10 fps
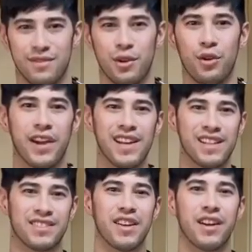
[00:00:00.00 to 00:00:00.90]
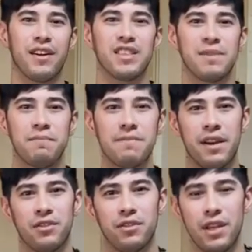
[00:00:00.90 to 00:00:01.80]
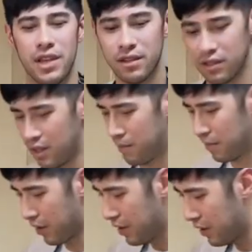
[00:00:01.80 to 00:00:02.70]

Okay, let's start our recipe by sauteing some garlic.